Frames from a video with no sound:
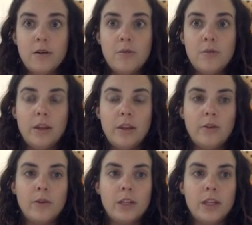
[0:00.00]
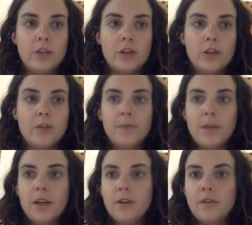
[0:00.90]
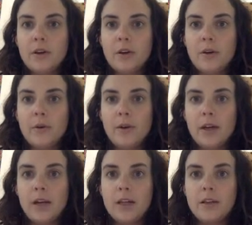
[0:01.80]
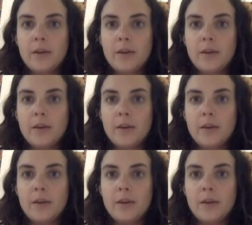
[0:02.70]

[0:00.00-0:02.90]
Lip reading: with your teacher. So I need to go